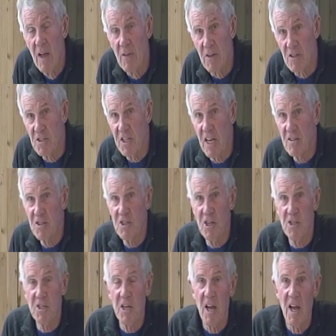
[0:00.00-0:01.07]
The
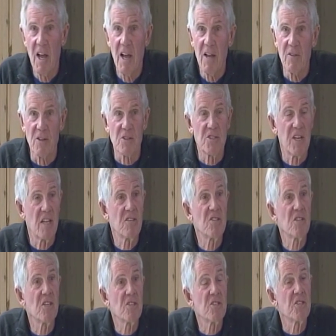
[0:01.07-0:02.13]
census, the
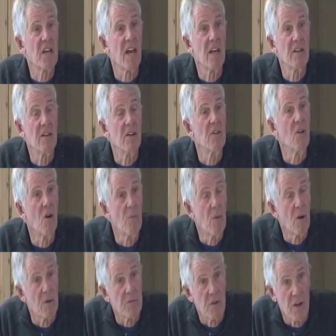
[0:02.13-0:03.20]
census said no
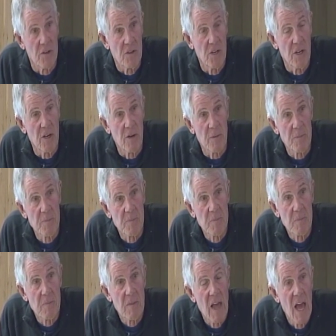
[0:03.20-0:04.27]
more frontier.
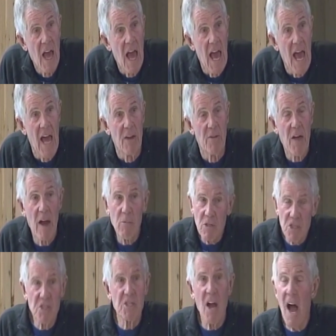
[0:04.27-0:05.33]
And that
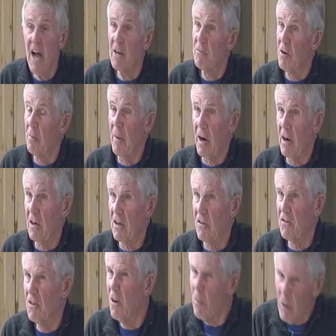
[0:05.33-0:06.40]
was a shock for
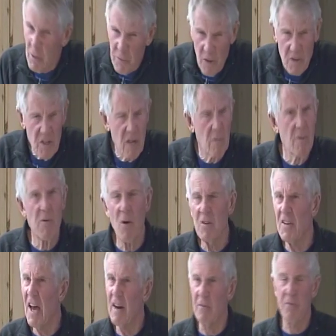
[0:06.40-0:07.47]
Americans. No more frontier. We've
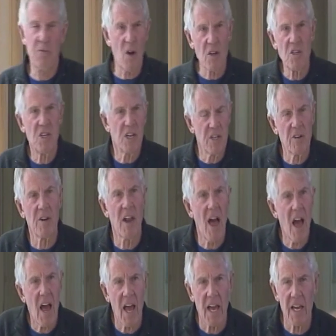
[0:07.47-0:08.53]
always had a frontier
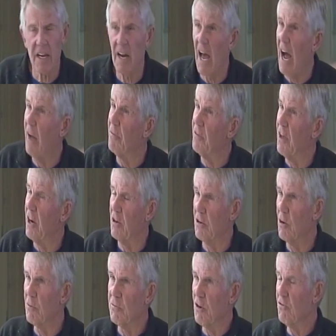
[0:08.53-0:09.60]
line out there.
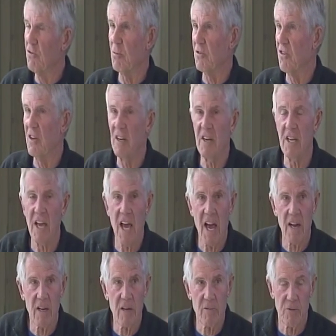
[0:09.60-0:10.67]
You know, first it was in
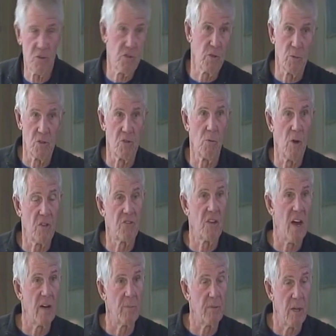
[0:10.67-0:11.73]
Indiana, first it was the west
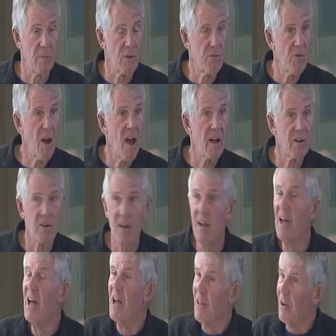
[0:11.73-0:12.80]
side of Plymouth Rock
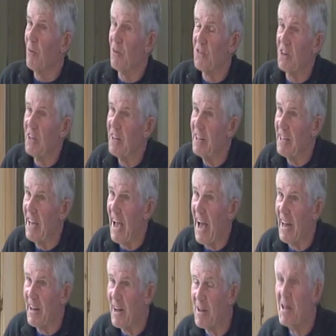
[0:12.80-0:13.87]
and it was in Indiana,